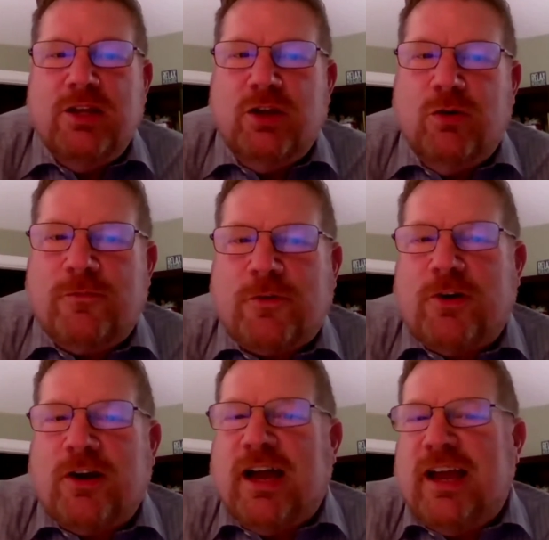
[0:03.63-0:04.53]
Known for
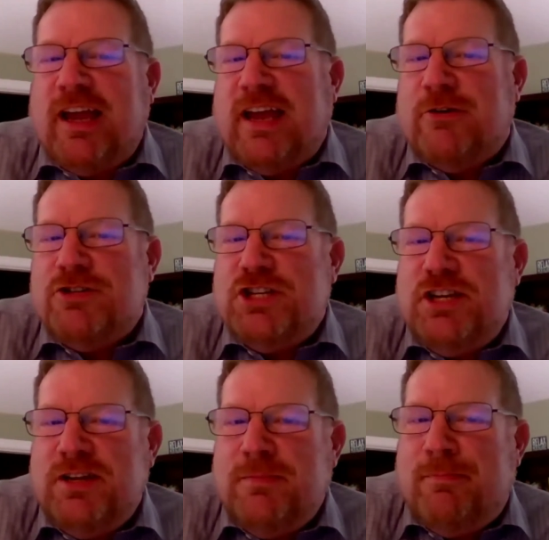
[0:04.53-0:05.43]
her high
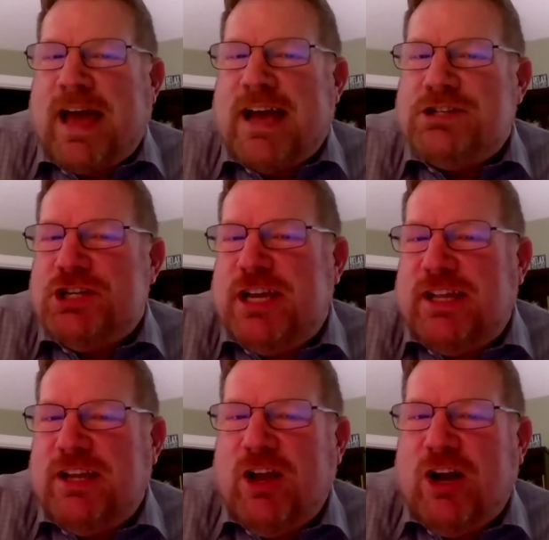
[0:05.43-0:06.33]
energy, passionate,